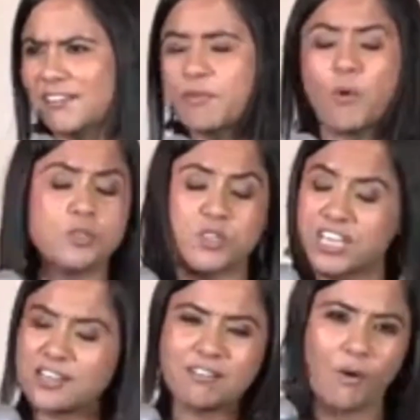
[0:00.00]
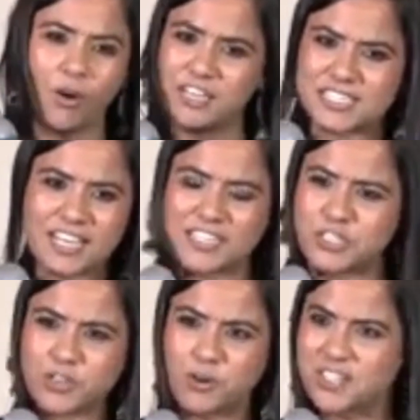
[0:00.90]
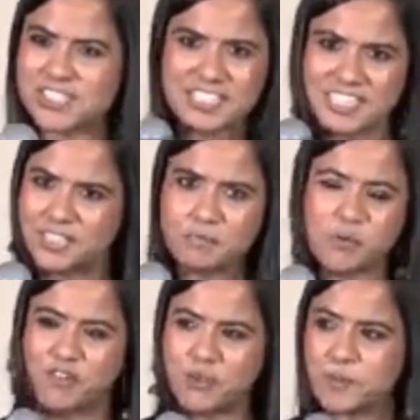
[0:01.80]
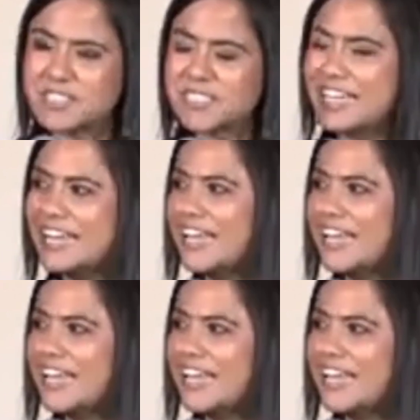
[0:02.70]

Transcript: We want to tell all exciting stories and take them to our viewers.